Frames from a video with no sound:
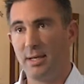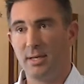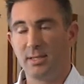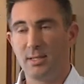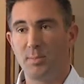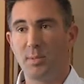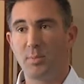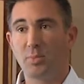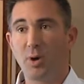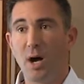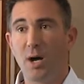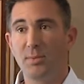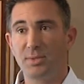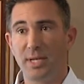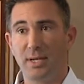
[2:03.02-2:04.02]
Some of the
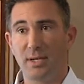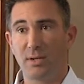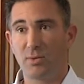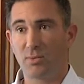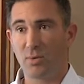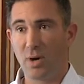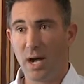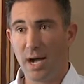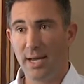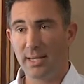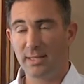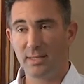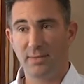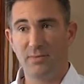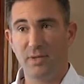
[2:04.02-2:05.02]
problems that can
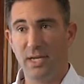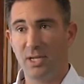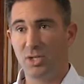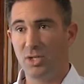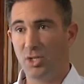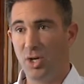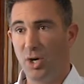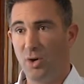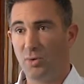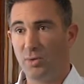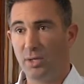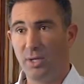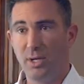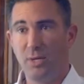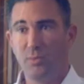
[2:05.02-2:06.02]
arise if they don't
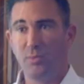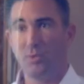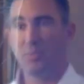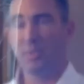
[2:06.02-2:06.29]
would